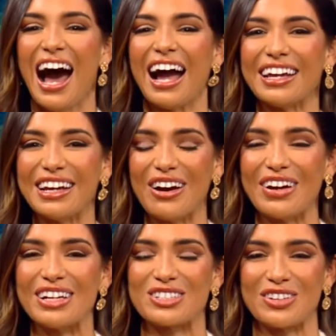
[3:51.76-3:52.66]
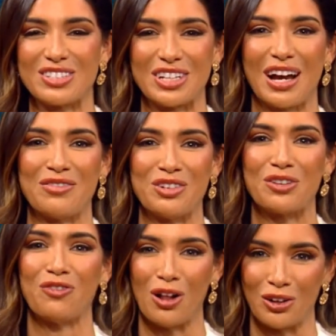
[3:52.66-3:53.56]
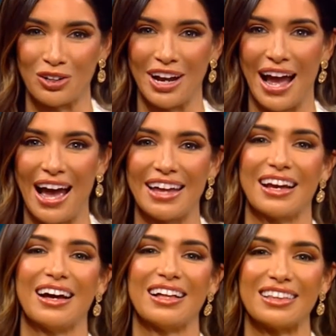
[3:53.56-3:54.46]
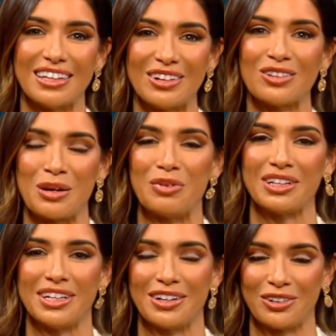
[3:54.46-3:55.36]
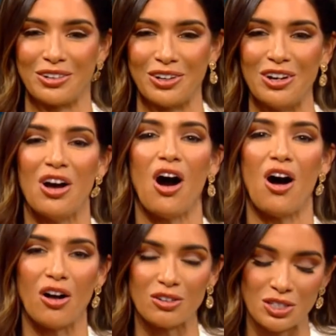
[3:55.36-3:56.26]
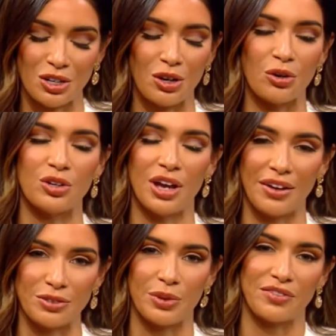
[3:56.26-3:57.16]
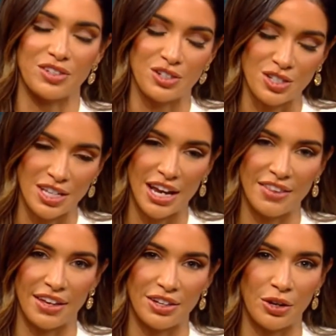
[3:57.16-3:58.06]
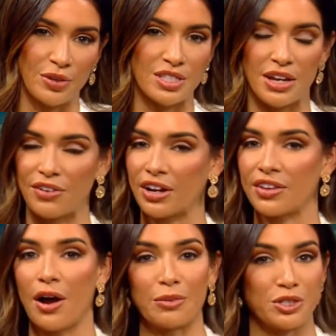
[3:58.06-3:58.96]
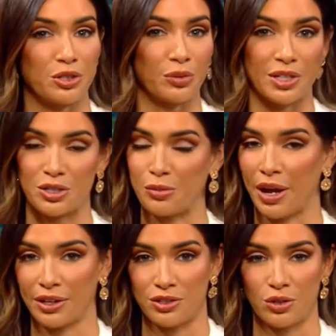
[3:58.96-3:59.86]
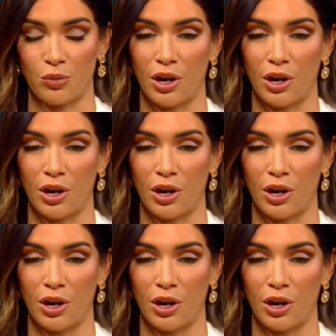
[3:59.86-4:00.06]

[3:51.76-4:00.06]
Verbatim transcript: know. It's, it's um, you can follow her at uh, Little Thumbelina Girl. Also, you have to we have to just say that you know it's never out of the option to release her back into the